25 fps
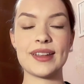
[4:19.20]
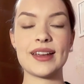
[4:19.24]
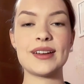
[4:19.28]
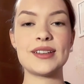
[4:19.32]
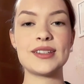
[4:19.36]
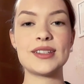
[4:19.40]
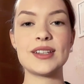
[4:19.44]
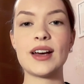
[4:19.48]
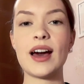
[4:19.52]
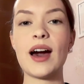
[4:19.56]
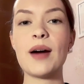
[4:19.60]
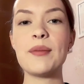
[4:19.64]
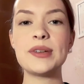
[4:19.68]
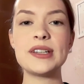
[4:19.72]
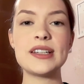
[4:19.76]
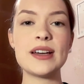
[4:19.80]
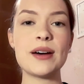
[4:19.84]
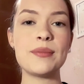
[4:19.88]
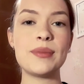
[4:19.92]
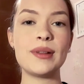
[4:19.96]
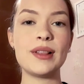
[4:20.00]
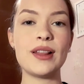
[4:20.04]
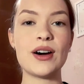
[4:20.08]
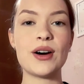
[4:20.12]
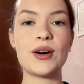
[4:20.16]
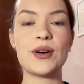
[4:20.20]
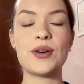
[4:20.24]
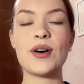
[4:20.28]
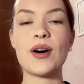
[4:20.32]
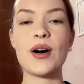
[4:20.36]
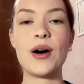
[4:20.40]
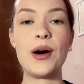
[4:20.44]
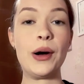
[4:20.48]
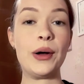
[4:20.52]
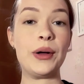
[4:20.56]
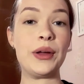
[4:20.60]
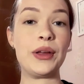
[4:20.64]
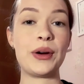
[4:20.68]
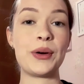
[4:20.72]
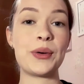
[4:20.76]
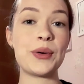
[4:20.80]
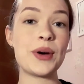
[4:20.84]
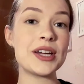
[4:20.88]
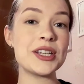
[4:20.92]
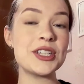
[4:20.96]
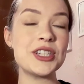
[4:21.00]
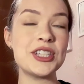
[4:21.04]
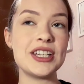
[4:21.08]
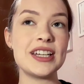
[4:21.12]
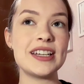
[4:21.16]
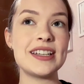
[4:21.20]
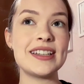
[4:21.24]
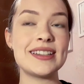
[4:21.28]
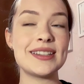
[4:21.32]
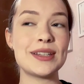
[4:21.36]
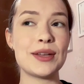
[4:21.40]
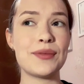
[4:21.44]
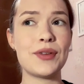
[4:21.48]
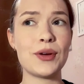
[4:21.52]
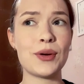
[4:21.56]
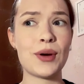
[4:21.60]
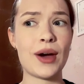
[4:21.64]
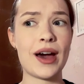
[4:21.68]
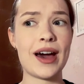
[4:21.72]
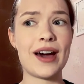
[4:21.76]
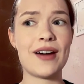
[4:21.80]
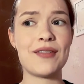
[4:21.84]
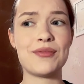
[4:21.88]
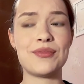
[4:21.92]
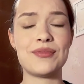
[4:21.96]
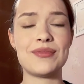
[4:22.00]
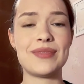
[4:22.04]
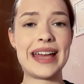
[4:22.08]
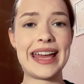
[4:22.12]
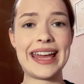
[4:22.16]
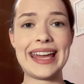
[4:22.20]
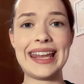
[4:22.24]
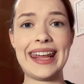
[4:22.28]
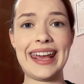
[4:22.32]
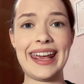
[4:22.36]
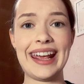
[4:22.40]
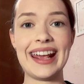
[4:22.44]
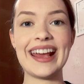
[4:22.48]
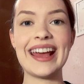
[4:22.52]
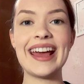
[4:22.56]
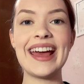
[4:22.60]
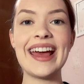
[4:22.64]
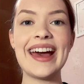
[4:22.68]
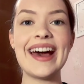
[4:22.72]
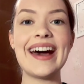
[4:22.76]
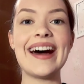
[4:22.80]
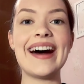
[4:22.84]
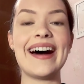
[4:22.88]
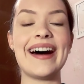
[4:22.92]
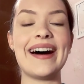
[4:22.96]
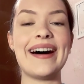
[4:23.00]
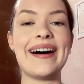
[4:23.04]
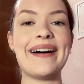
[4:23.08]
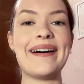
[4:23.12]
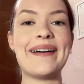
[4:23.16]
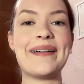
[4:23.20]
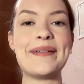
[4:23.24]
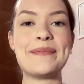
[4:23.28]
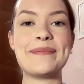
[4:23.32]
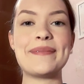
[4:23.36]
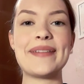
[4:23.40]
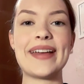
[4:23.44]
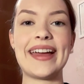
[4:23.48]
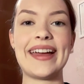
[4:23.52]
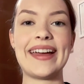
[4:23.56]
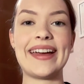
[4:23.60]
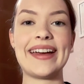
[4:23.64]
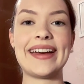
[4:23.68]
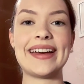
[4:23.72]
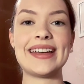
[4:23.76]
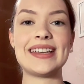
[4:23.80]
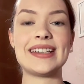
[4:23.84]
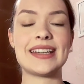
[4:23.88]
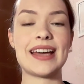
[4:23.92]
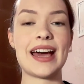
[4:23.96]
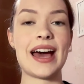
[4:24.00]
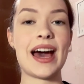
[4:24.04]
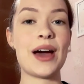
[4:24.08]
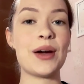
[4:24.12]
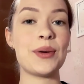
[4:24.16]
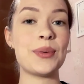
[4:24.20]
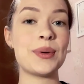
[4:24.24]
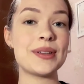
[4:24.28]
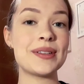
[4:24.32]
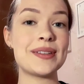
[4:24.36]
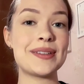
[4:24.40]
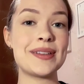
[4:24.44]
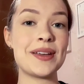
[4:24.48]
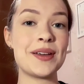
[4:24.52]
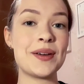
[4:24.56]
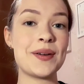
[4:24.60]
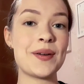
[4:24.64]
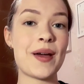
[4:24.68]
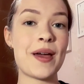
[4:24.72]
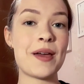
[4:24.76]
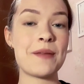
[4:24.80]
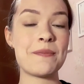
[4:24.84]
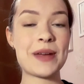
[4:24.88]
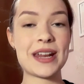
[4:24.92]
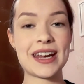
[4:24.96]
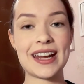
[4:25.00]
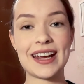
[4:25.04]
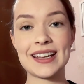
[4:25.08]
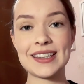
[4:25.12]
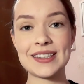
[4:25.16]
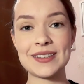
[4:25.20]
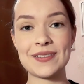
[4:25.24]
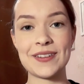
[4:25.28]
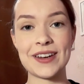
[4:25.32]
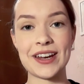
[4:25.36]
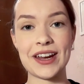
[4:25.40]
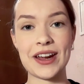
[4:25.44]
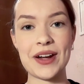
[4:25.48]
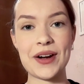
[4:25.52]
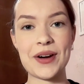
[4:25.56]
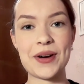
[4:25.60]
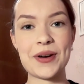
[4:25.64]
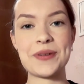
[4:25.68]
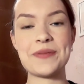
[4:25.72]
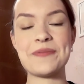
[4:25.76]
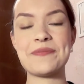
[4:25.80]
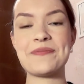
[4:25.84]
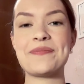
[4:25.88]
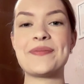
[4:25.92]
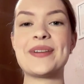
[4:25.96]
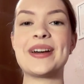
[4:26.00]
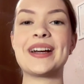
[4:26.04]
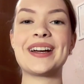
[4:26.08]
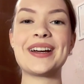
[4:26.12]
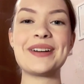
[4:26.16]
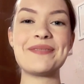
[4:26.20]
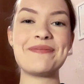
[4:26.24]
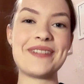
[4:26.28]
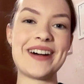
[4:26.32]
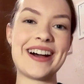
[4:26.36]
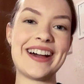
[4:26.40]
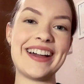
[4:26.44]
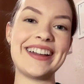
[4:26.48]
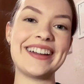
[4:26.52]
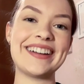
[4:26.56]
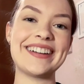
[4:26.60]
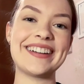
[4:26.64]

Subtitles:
So comment down below all your questions if you have any, and I will see you in the next video. Goodbye.